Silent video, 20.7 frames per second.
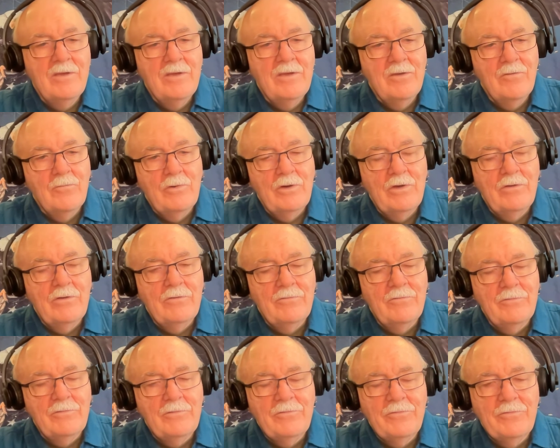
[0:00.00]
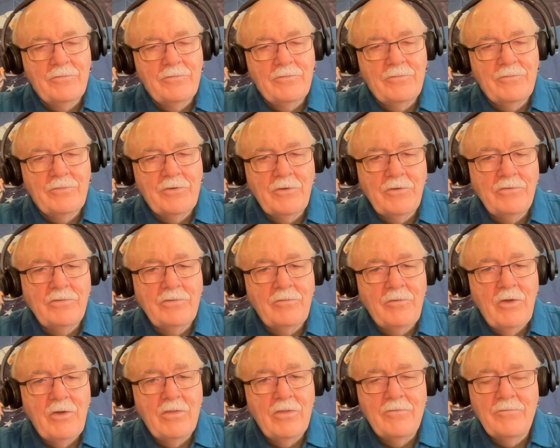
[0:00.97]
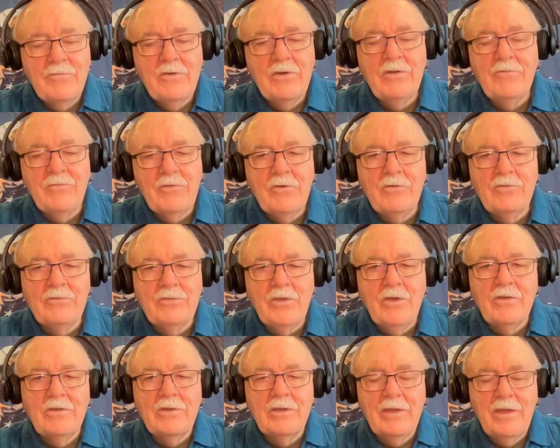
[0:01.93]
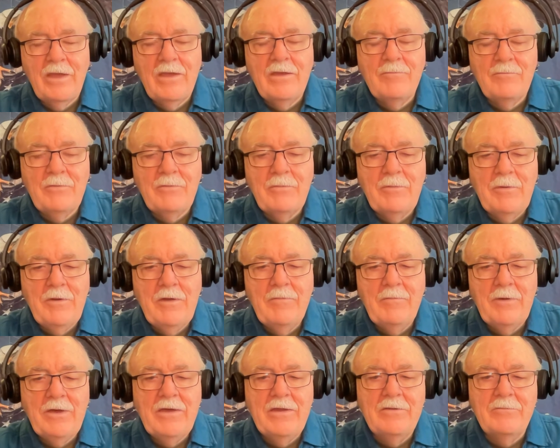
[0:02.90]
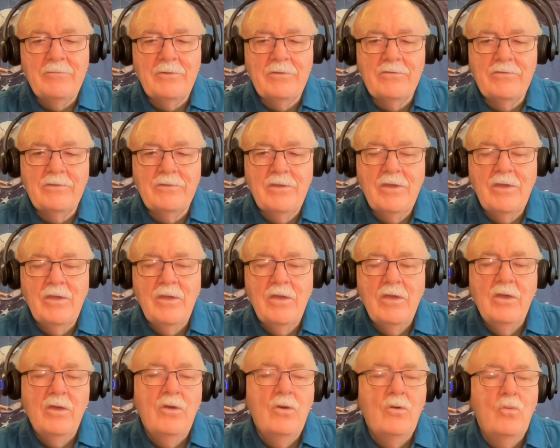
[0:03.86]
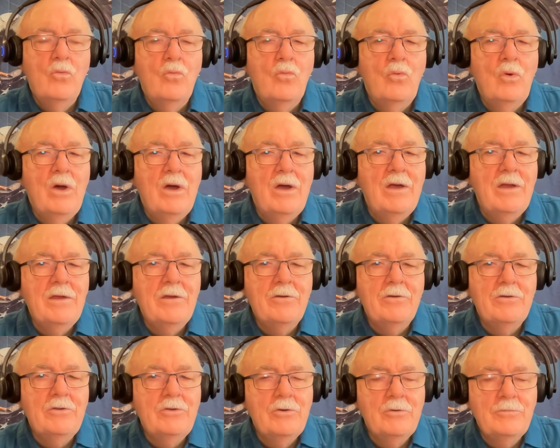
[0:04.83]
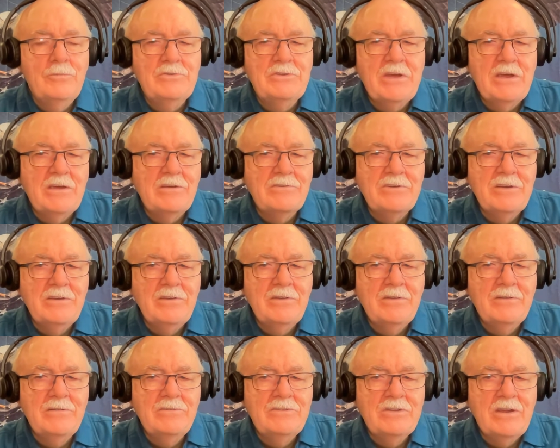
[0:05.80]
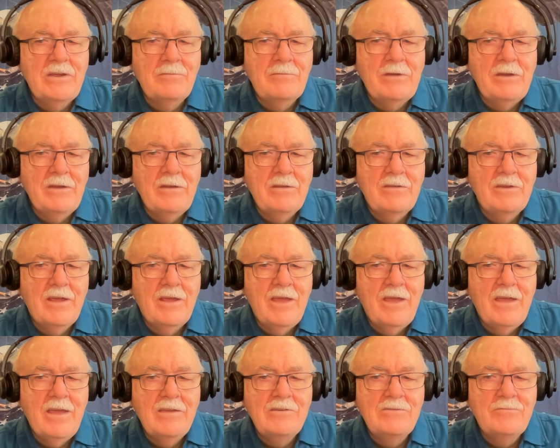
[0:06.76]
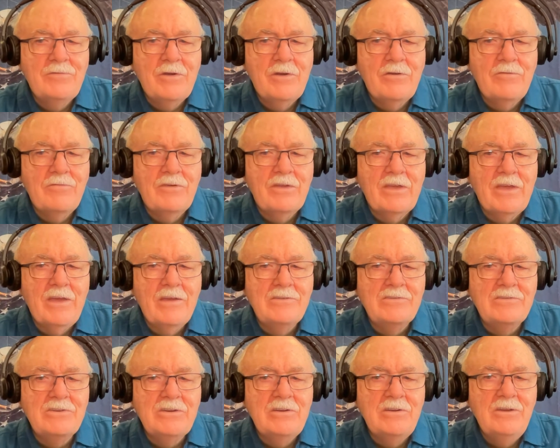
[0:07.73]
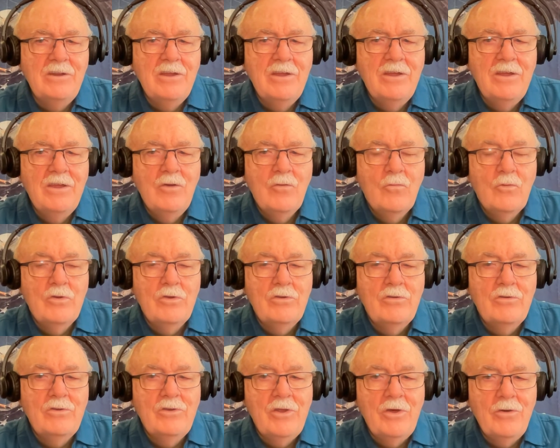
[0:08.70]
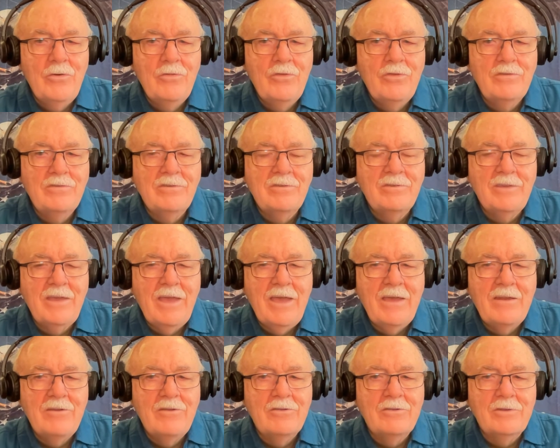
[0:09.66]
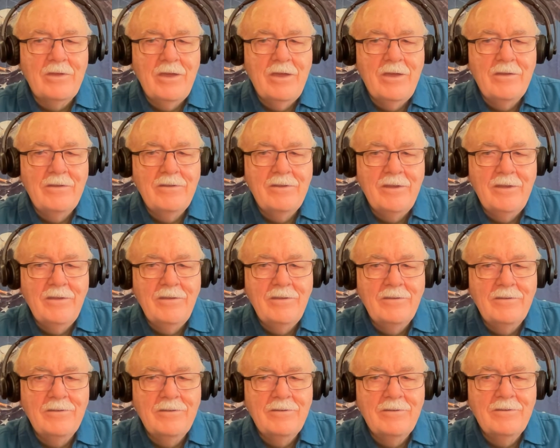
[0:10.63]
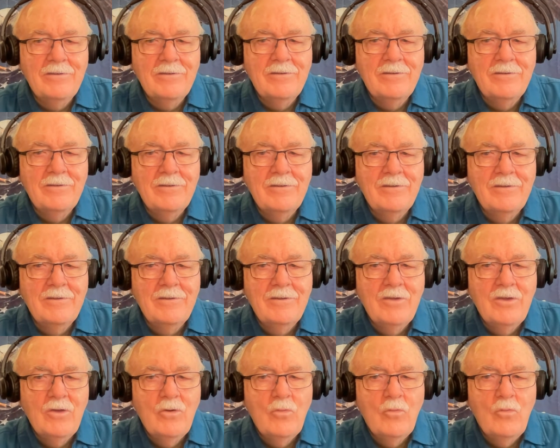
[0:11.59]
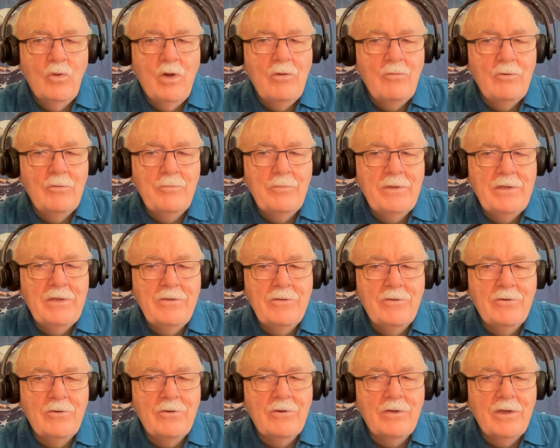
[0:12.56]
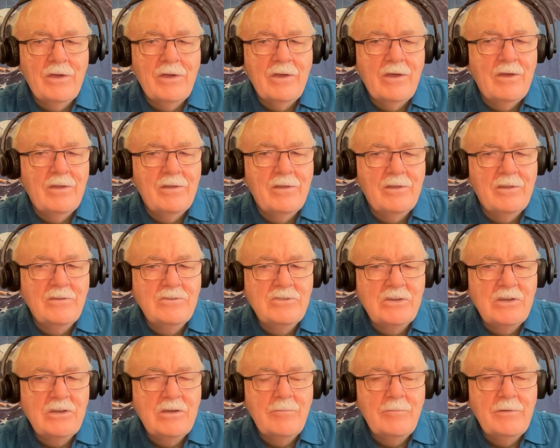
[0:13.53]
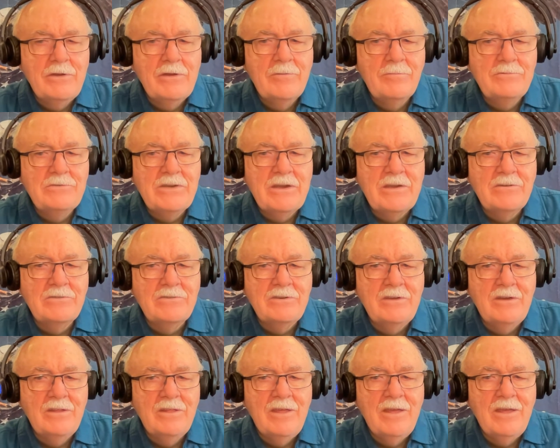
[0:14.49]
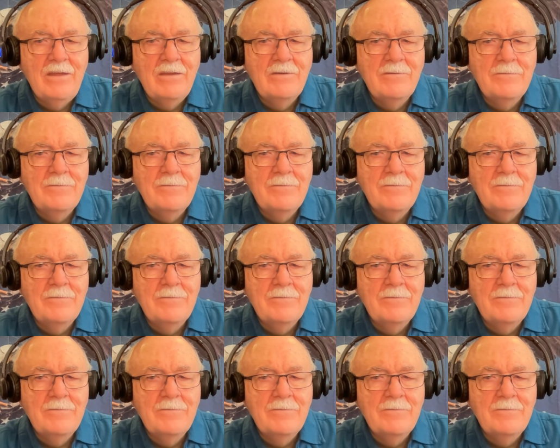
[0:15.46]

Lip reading: Well, first of all, the very first thought that came to my mind was, why are you objecting to age verification when you know this is adult content? What would be your legitimate objection to that?